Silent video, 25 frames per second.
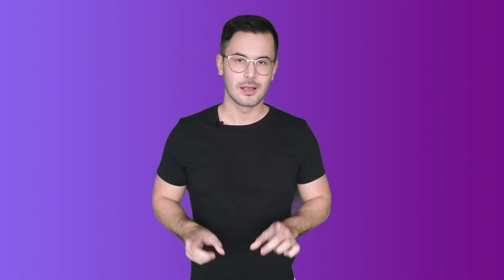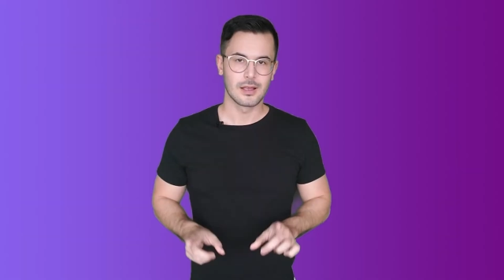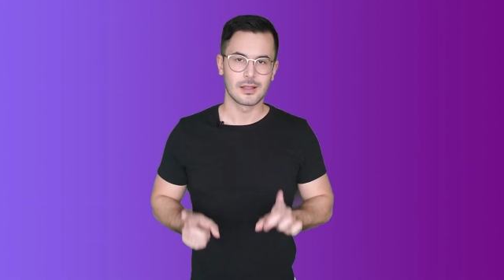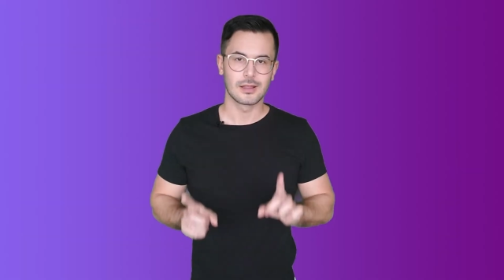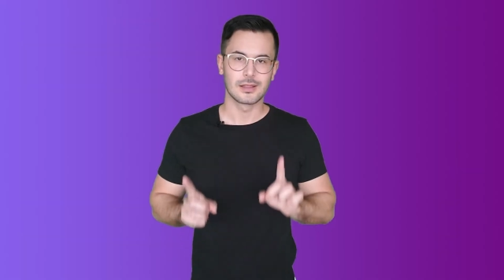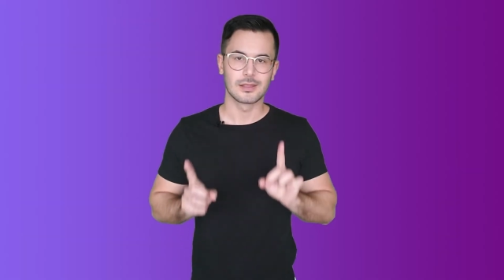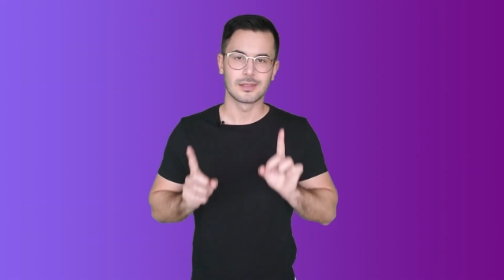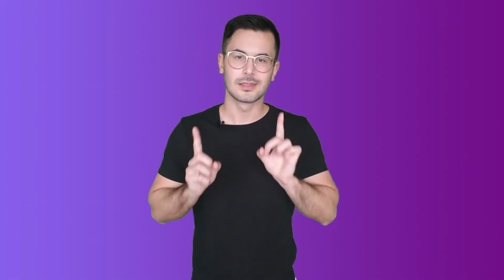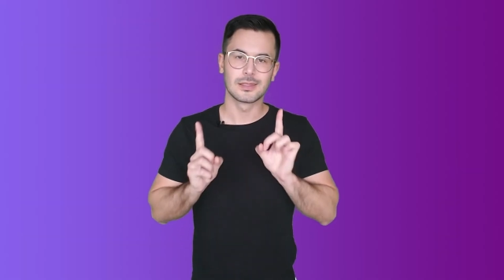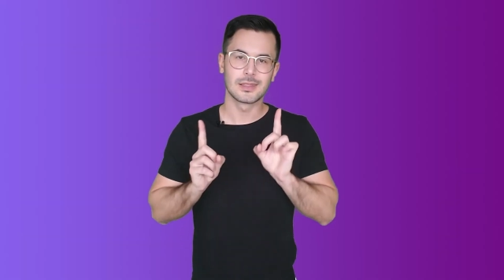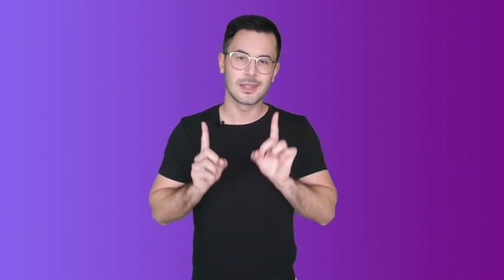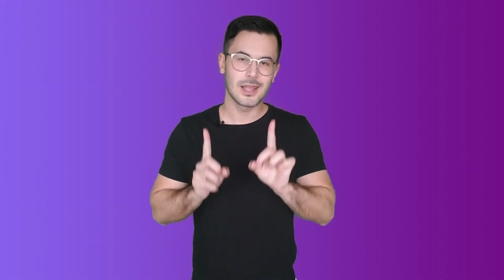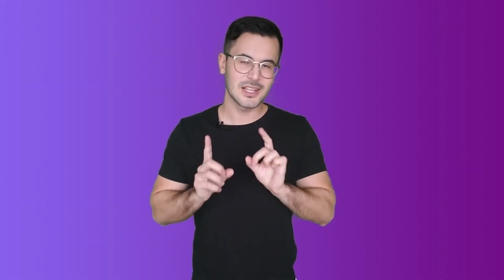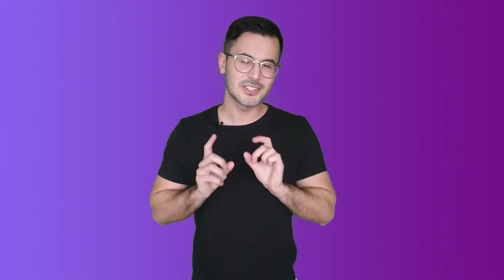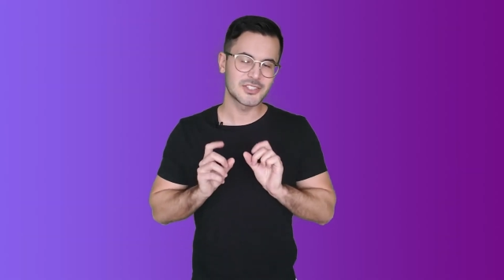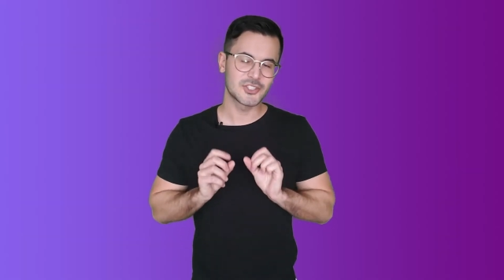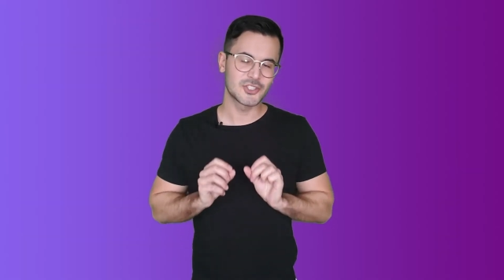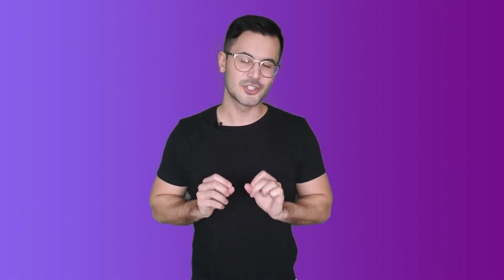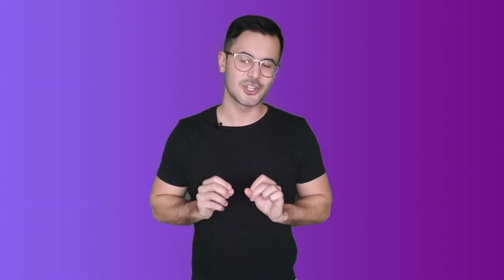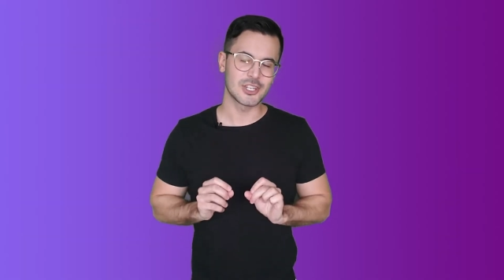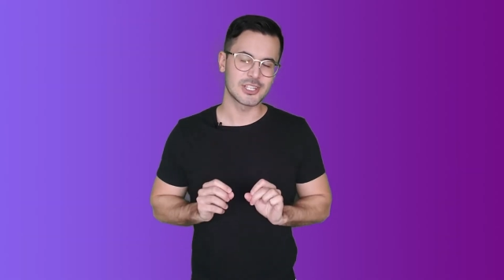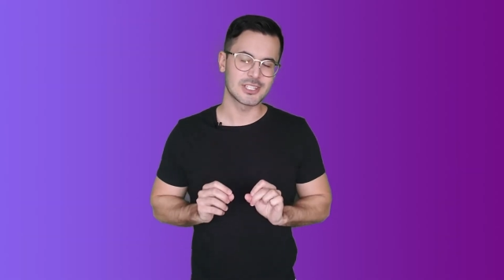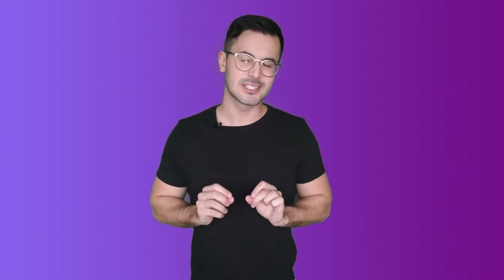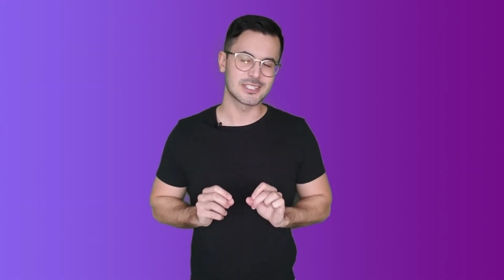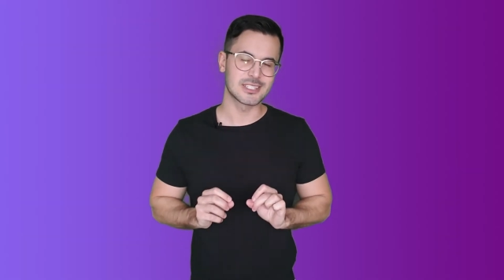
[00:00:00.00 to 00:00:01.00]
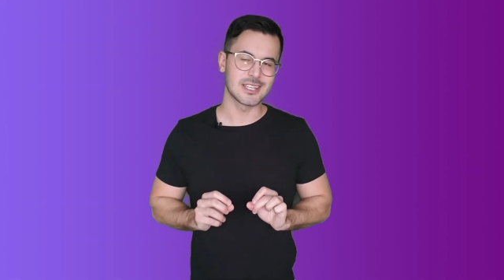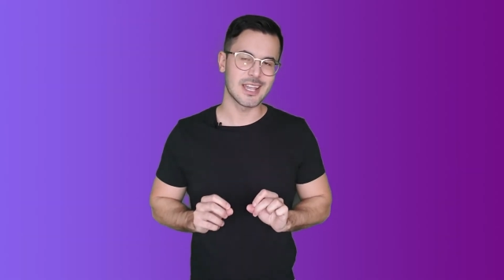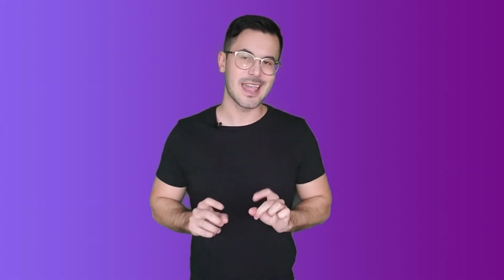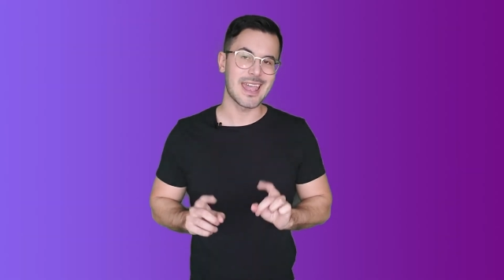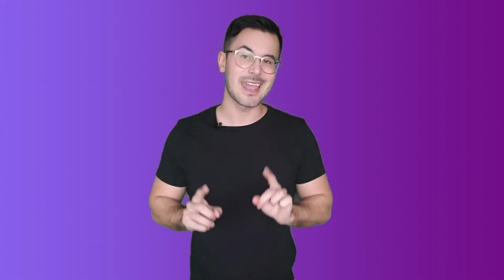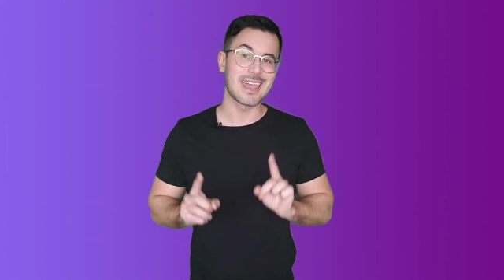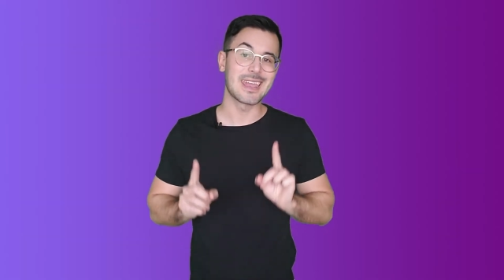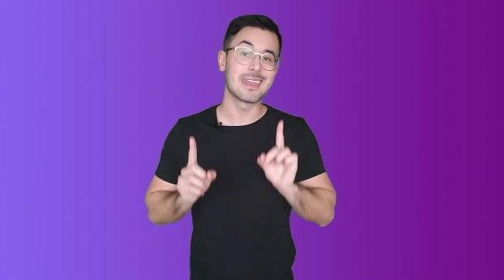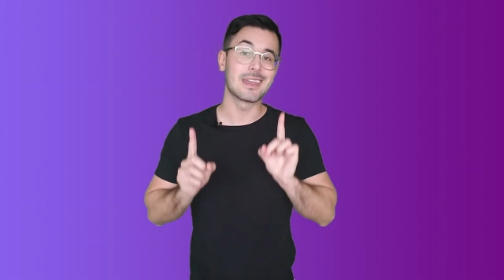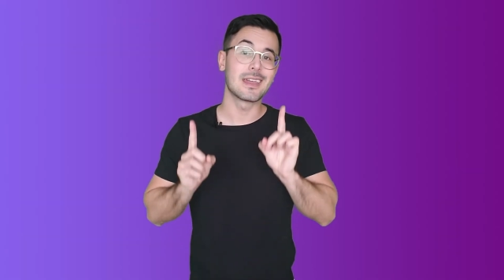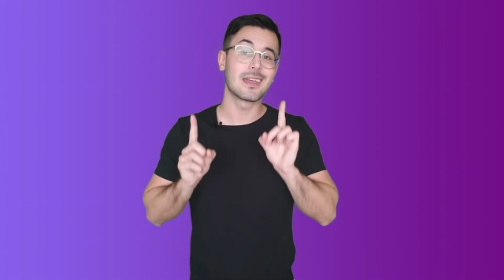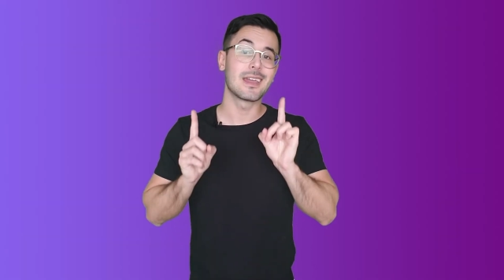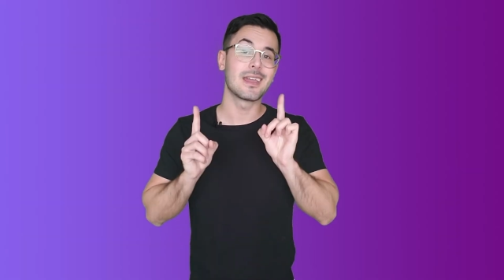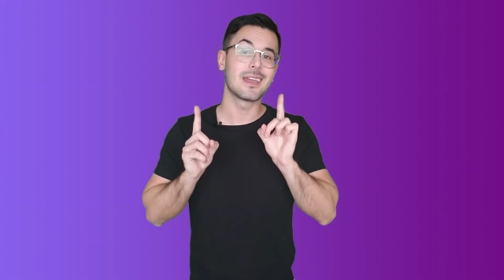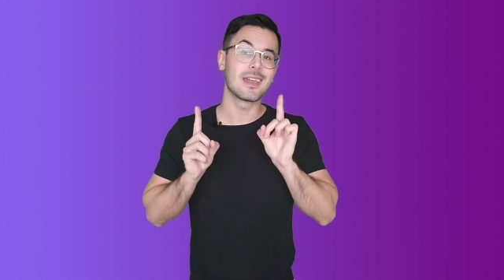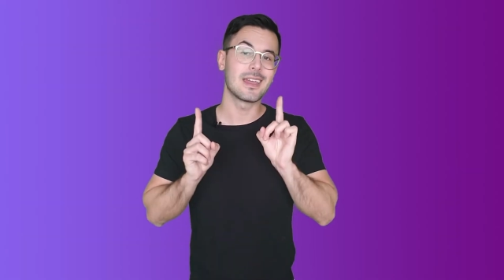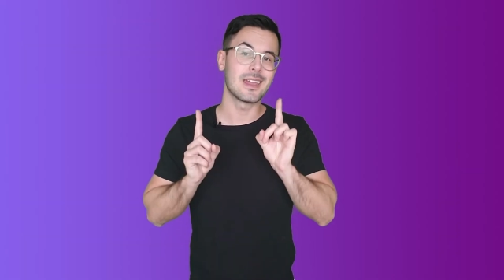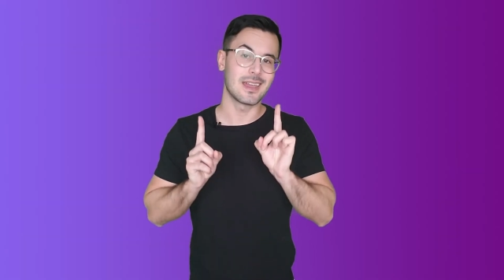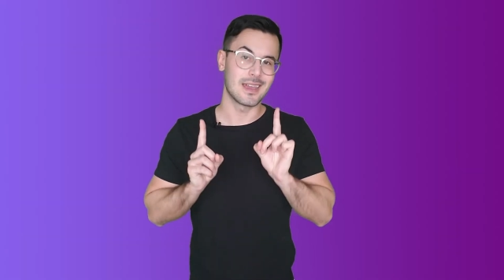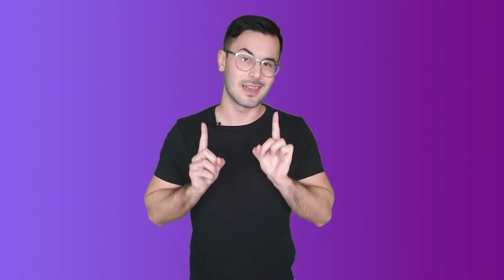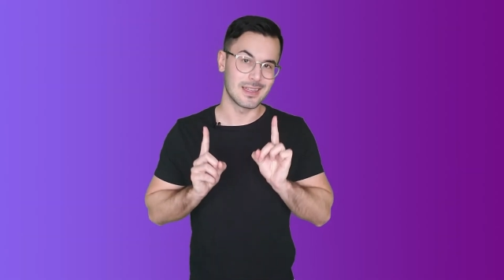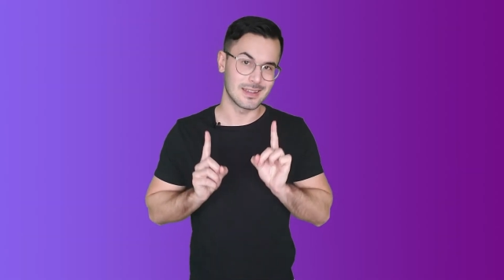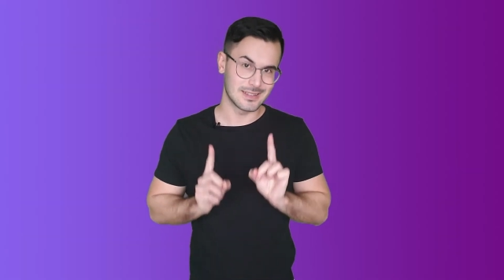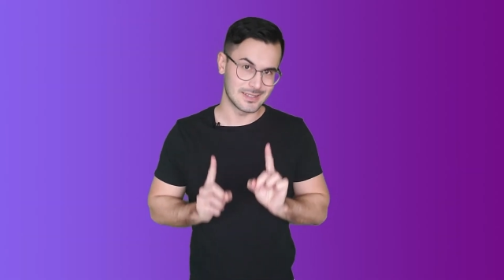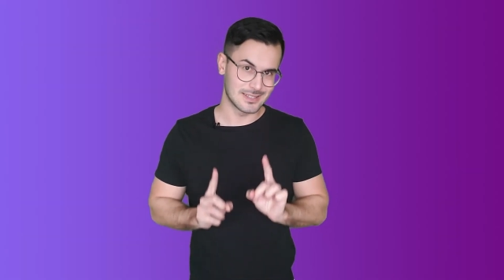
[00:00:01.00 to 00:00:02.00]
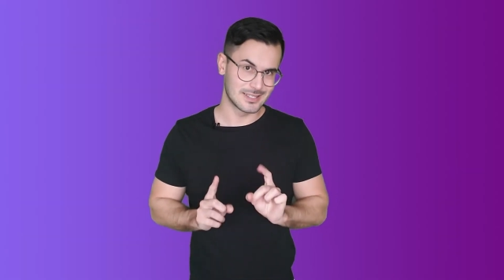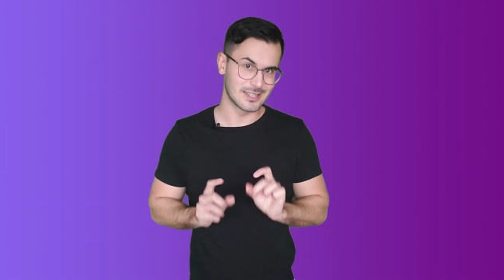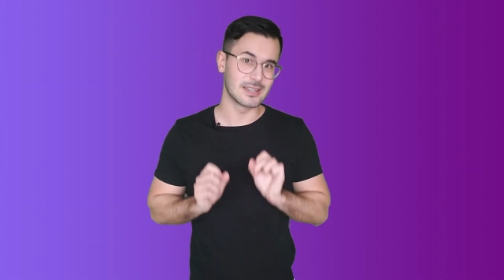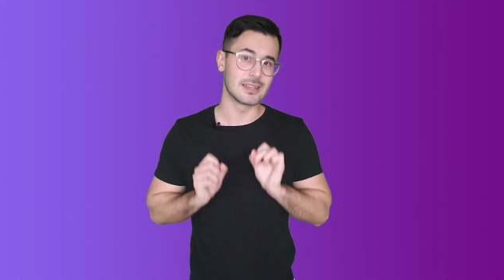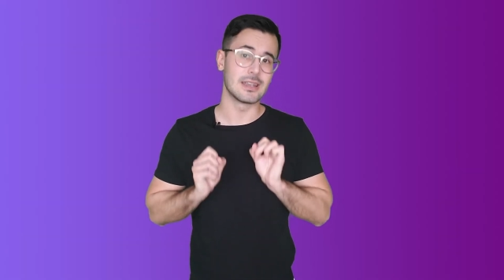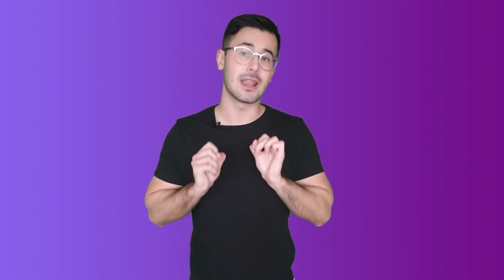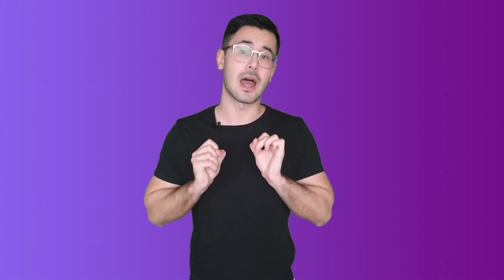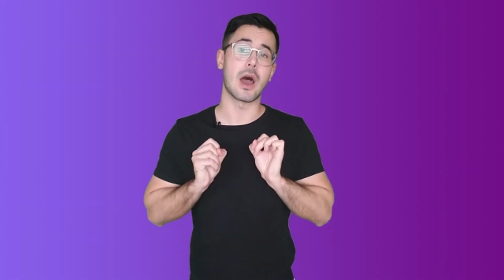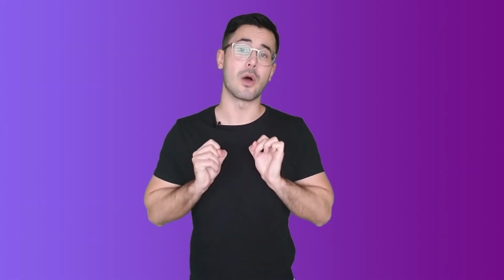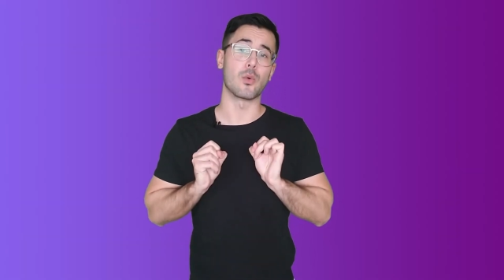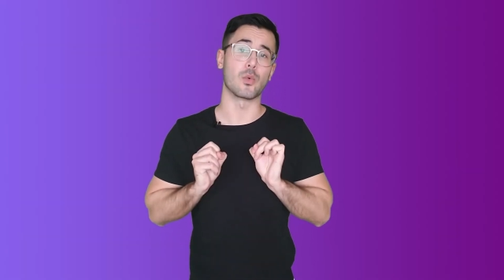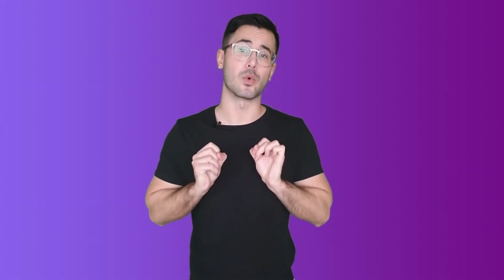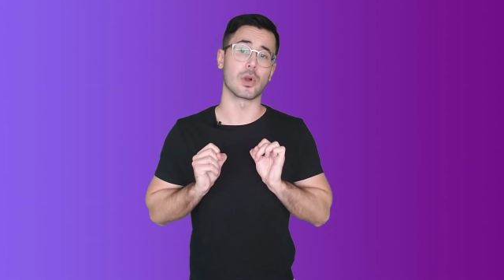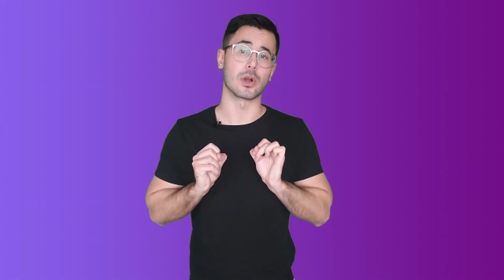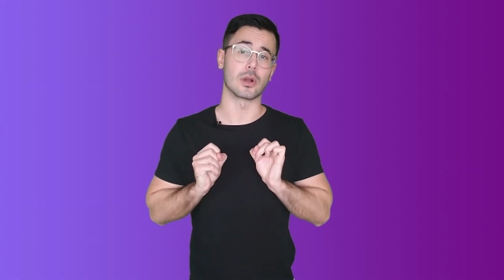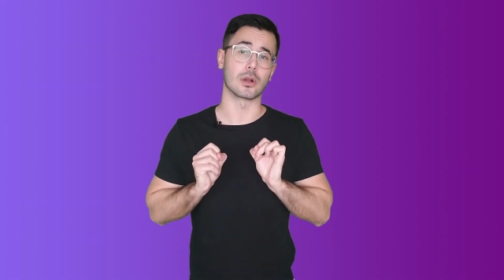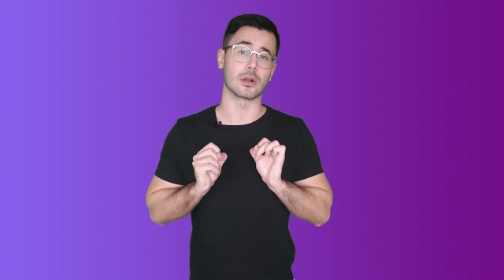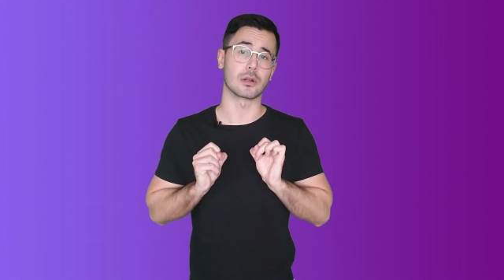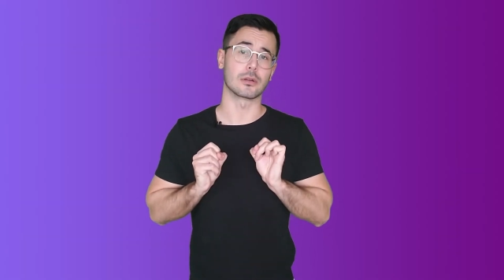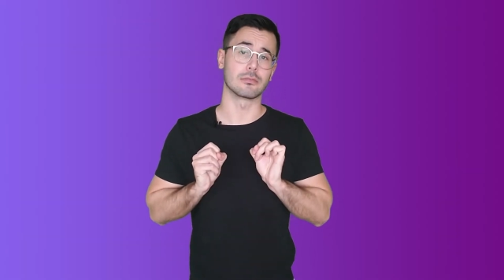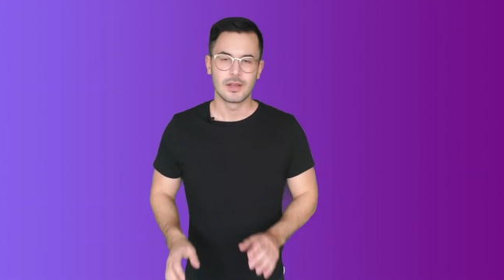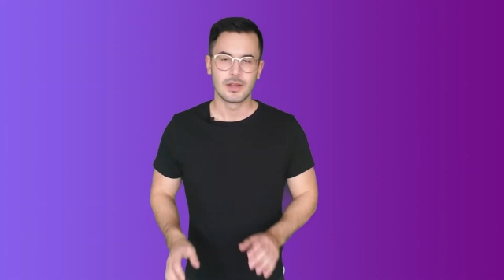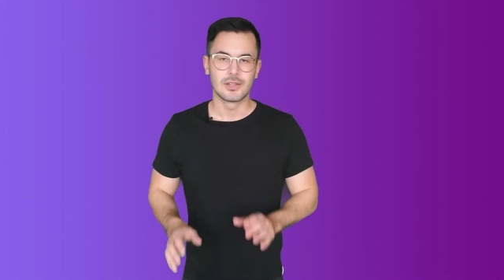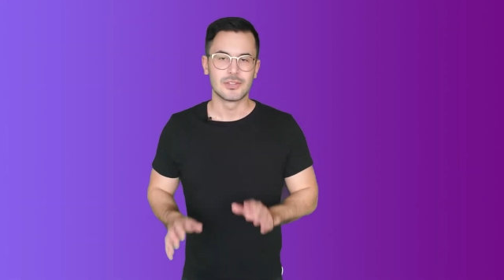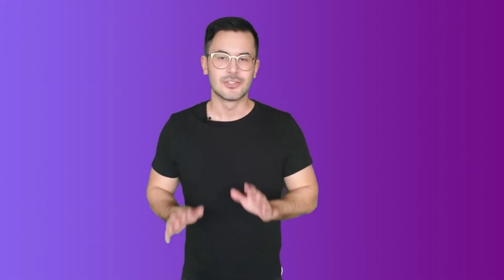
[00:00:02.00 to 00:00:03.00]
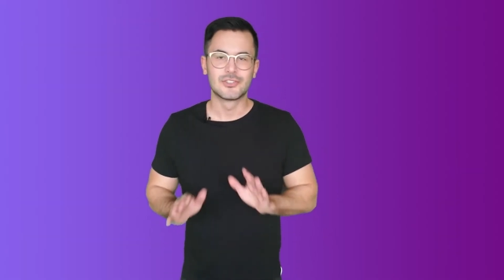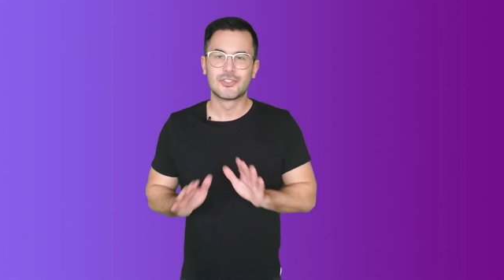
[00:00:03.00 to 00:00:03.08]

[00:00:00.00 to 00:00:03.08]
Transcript: Let's just say it did not work.